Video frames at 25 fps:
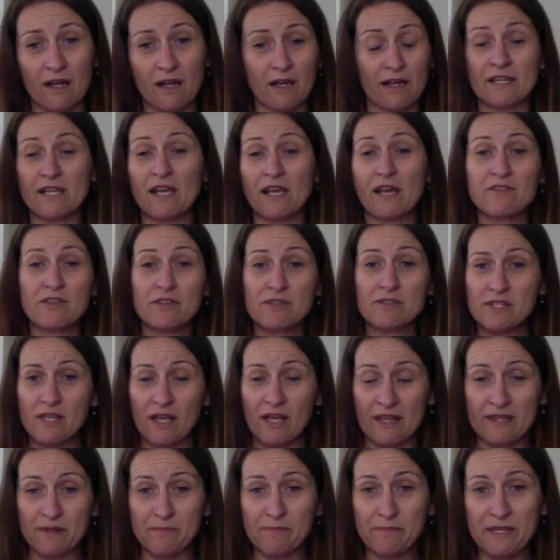any of those
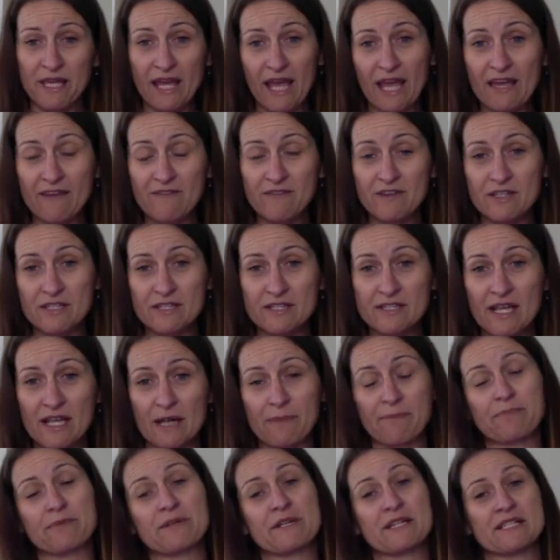other behaviors are
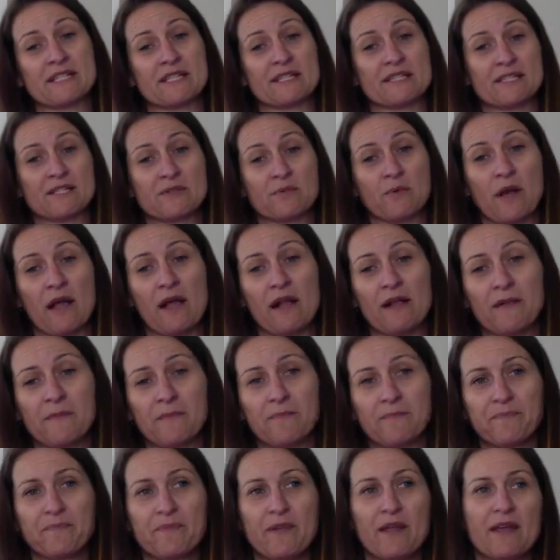present as well.
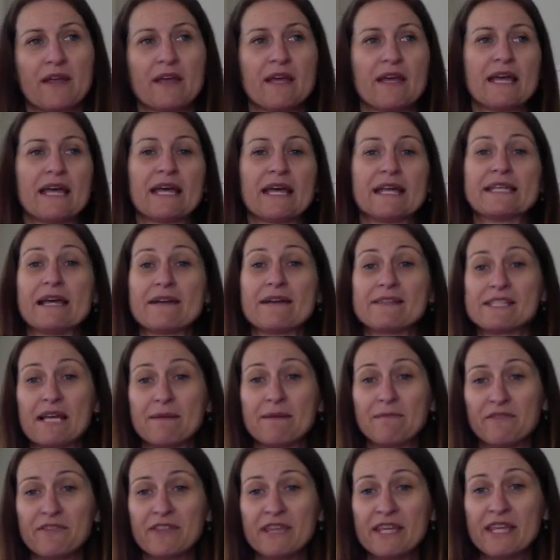Now,
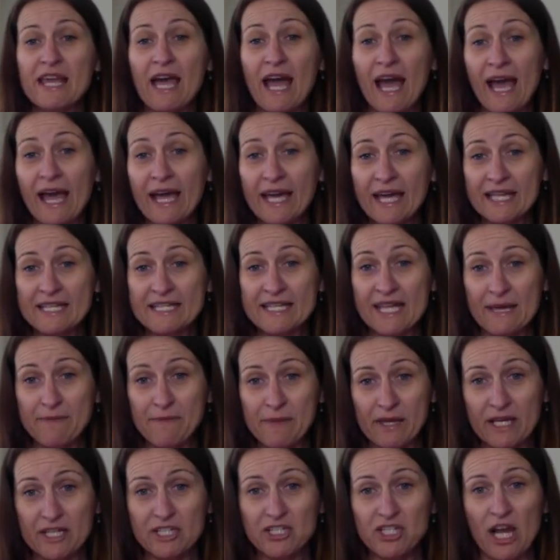some of the
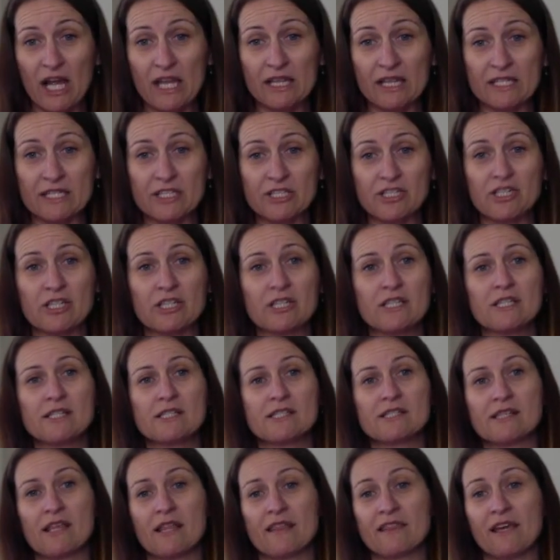academic
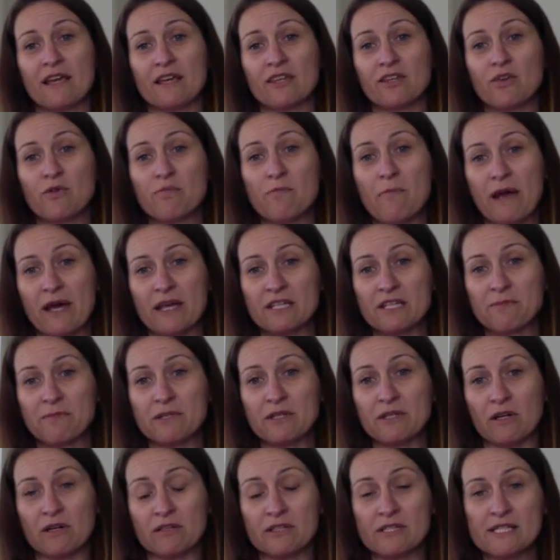challenges that you might be
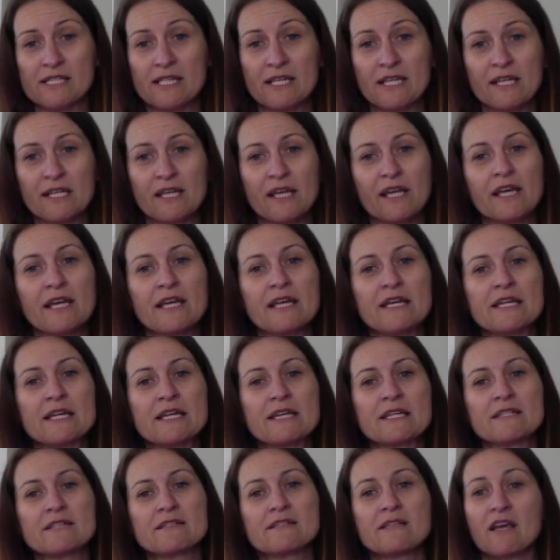noticing
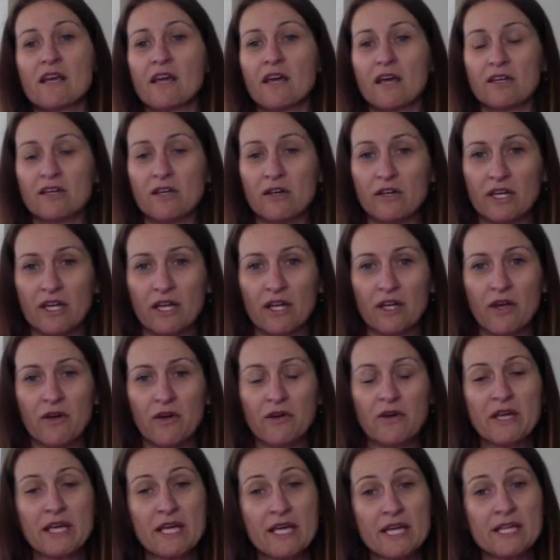is your kiddo
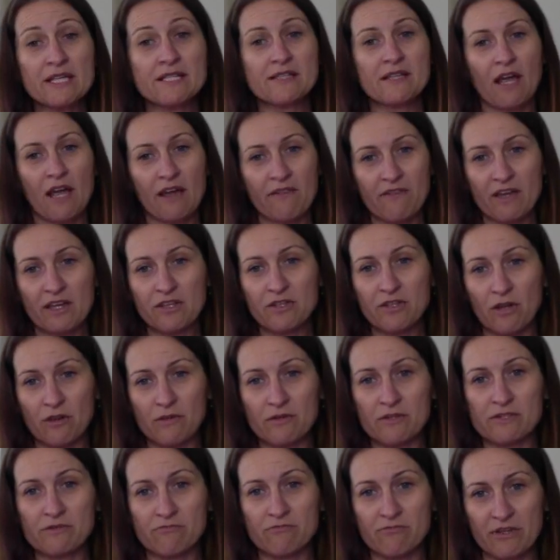is having
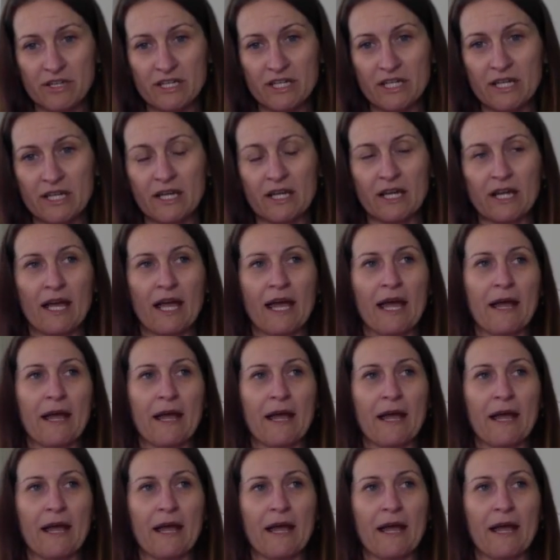those reading